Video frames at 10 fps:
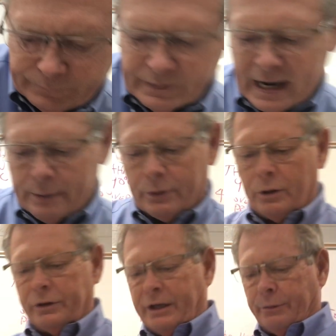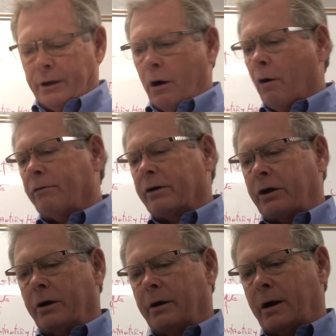now we're going to deal with our
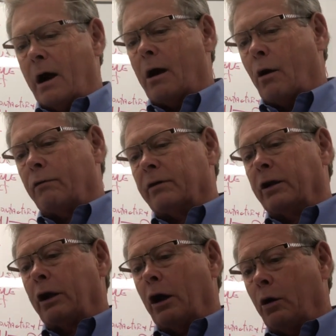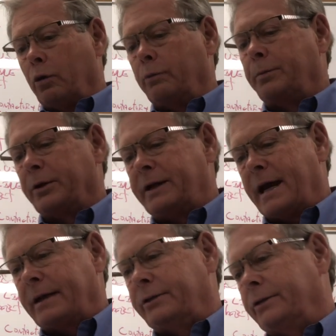overcurrent, our overload
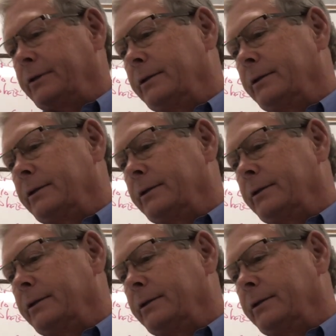protection.